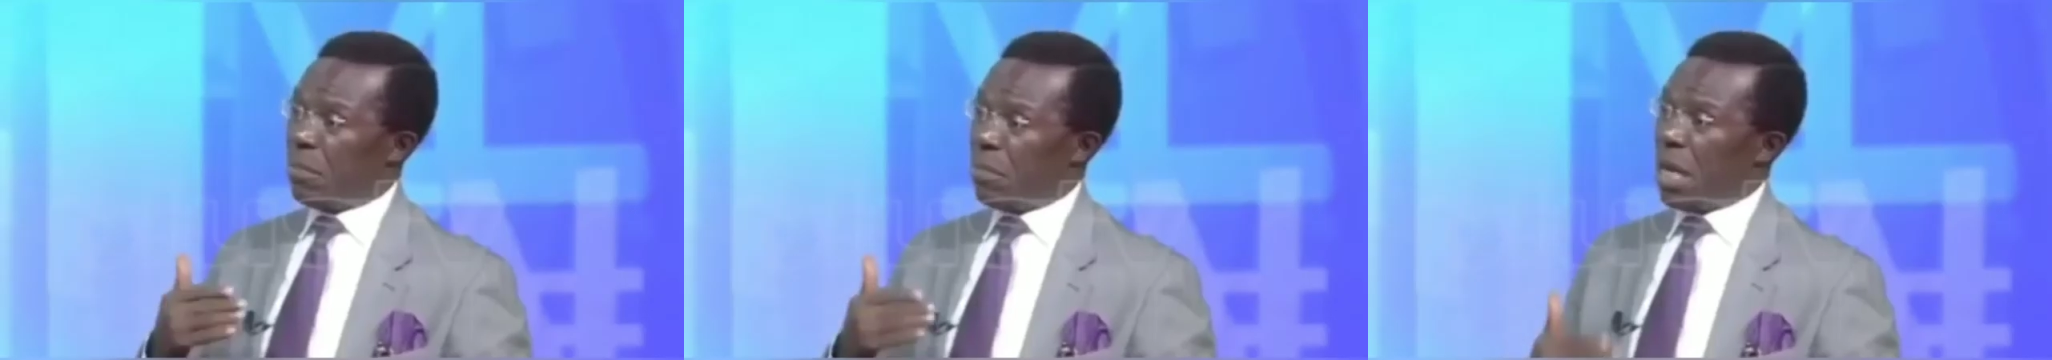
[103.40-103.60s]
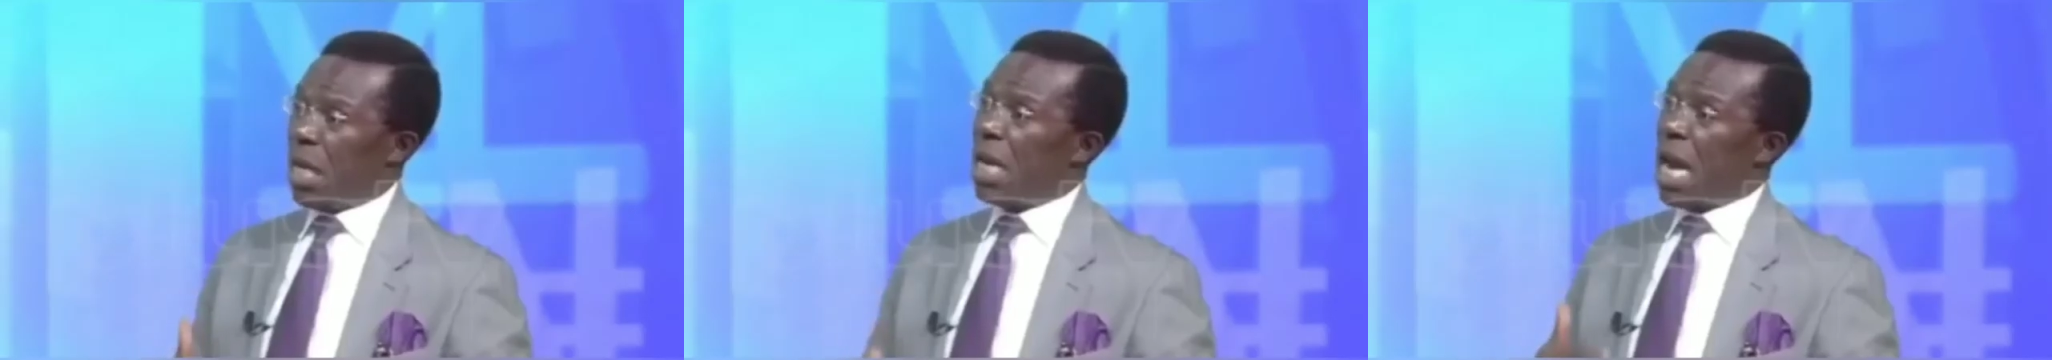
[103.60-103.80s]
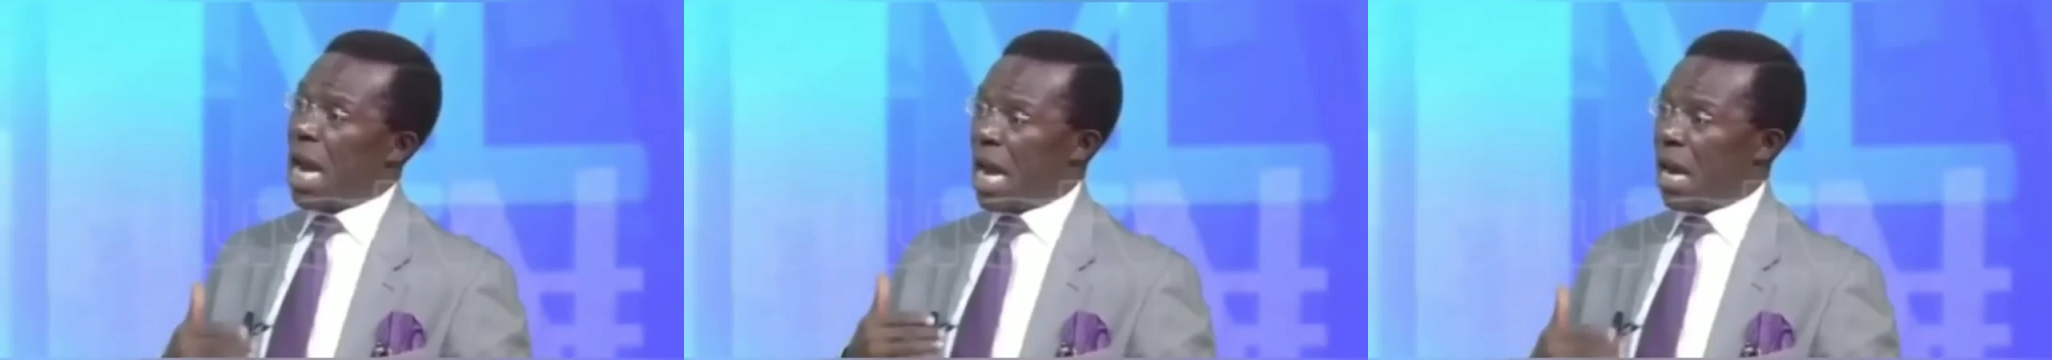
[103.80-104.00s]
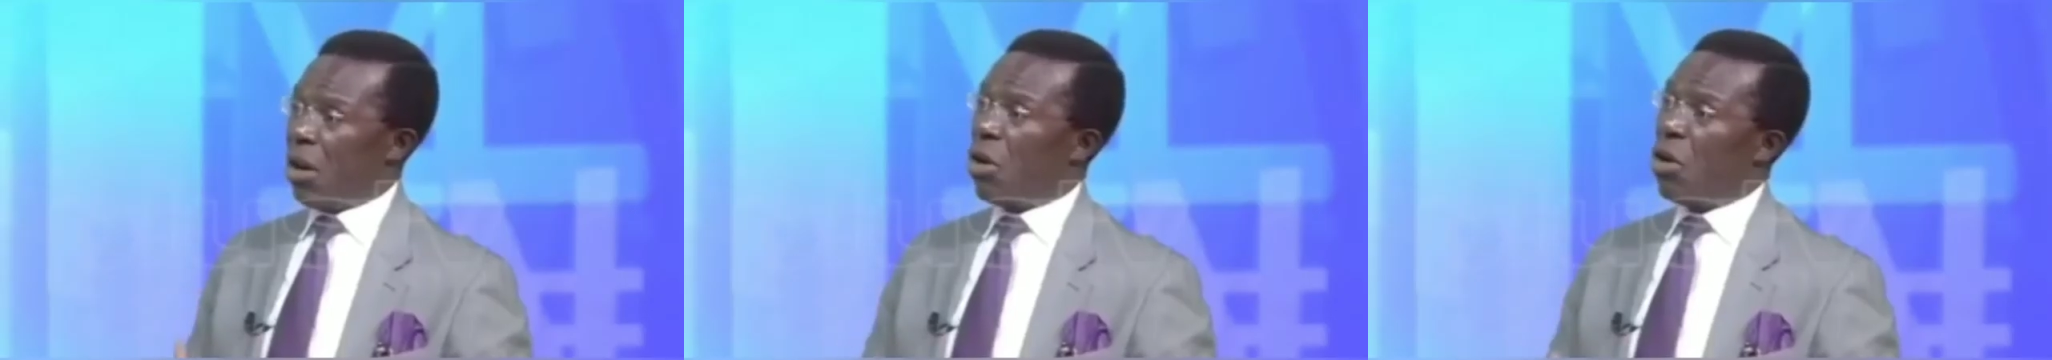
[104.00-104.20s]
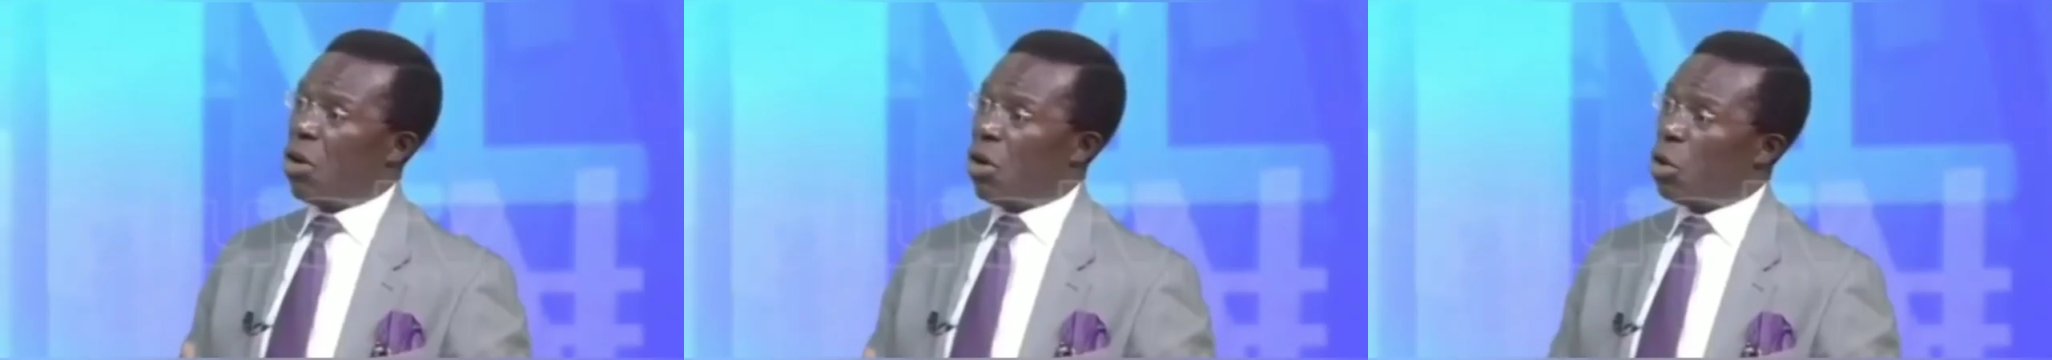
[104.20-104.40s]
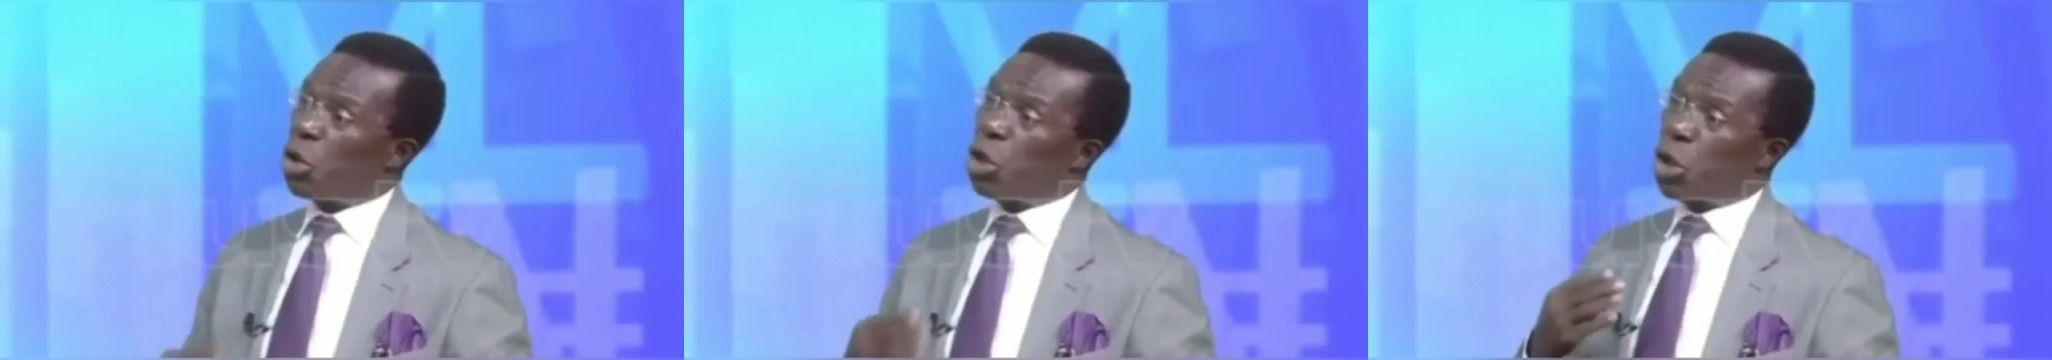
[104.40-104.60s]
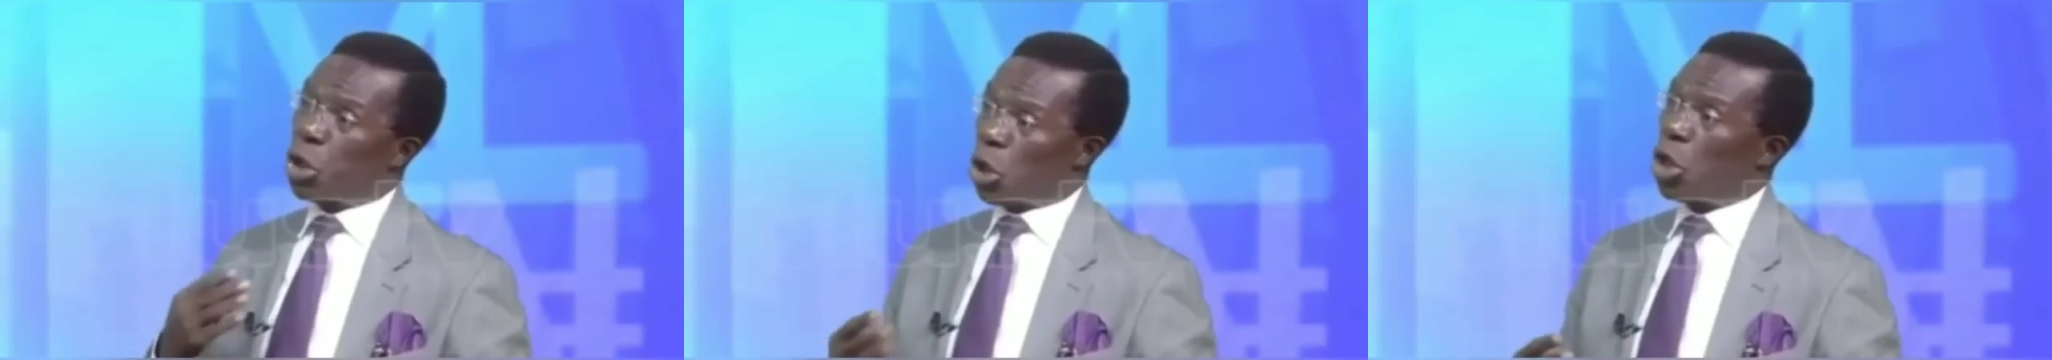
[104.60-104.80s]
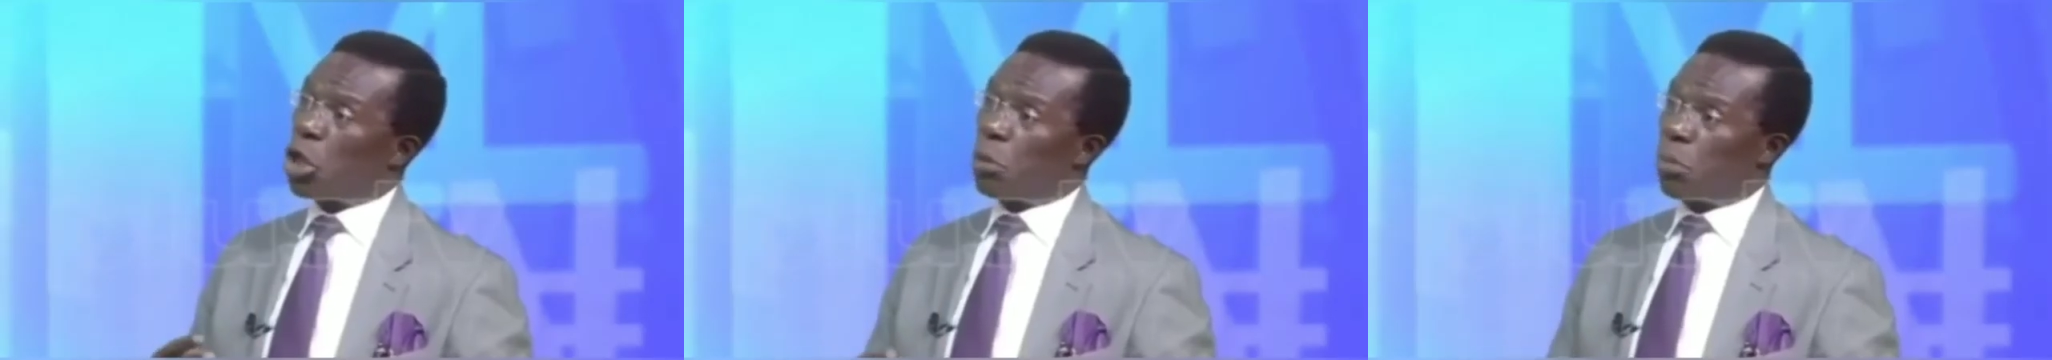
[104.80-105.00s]
made her uncle
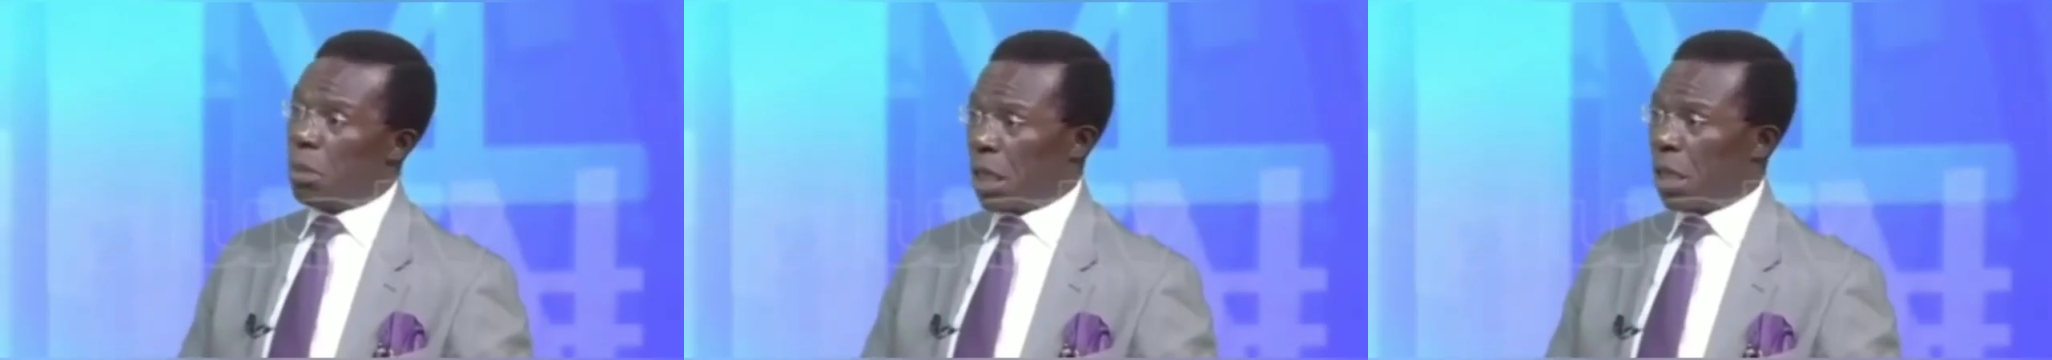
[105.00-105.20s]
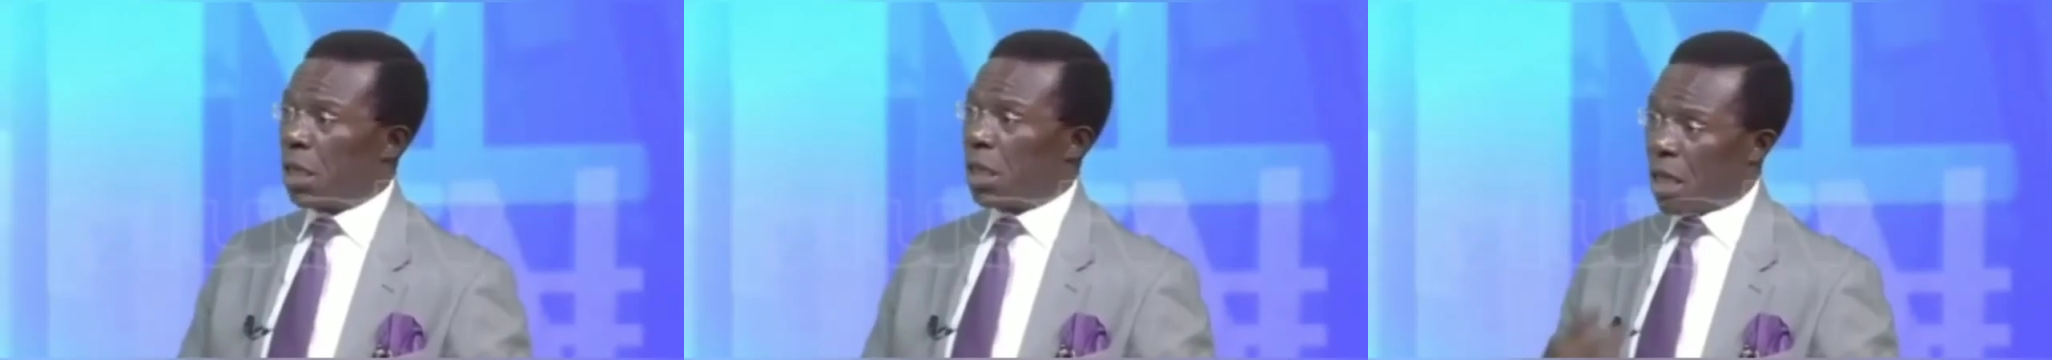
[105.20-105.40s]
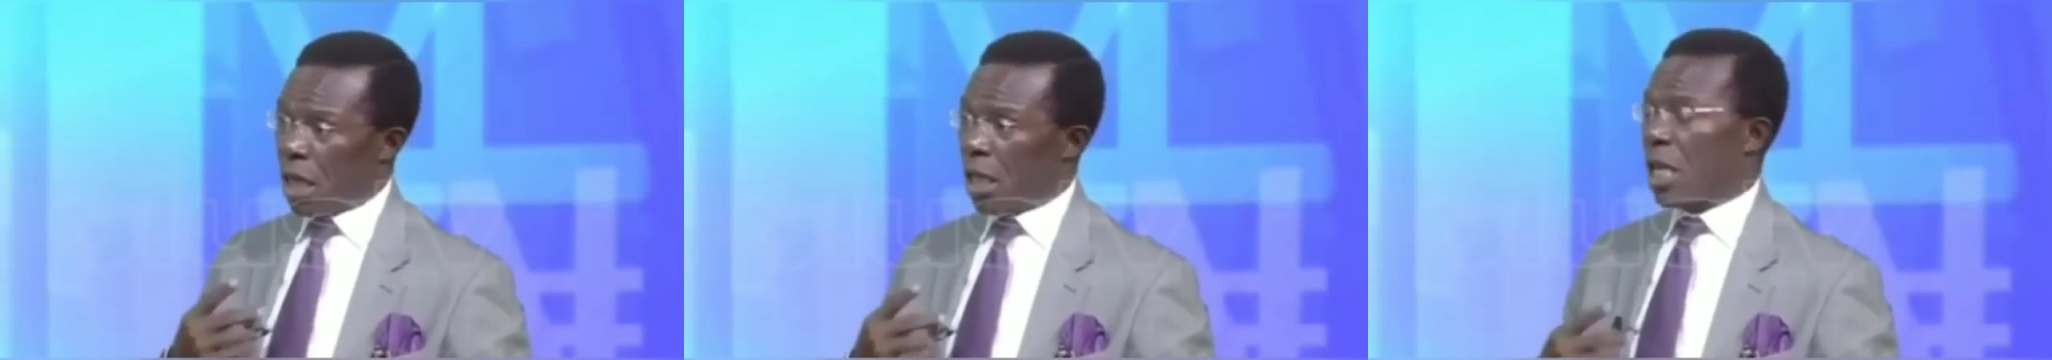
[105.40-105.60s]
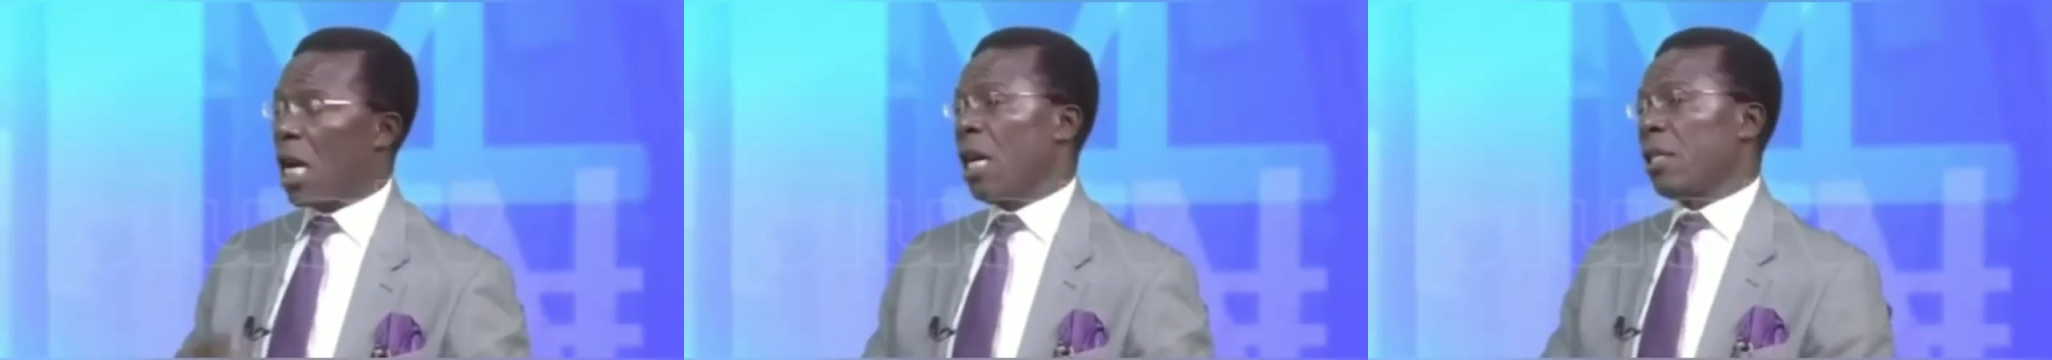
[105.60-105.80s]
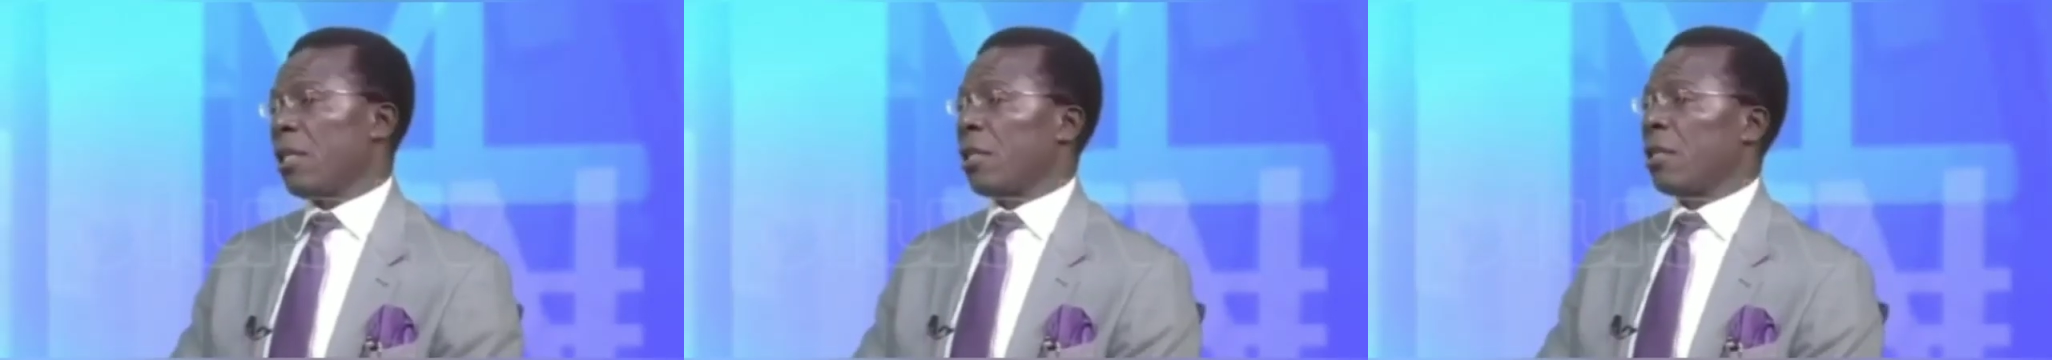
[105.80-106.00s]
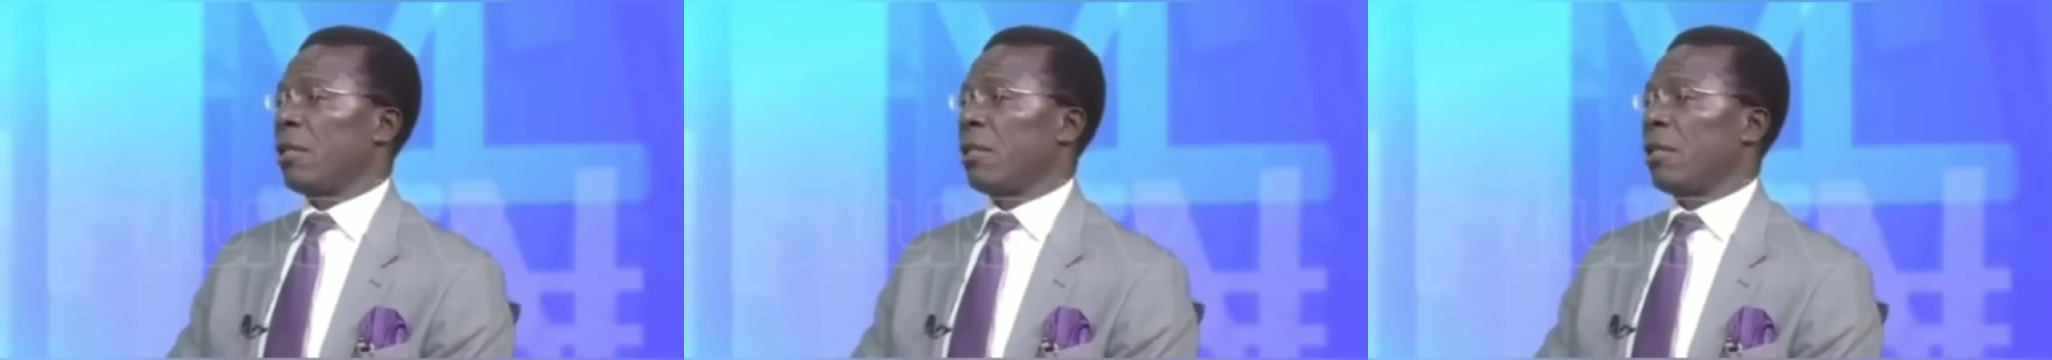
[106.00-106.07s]
shot me 3 times.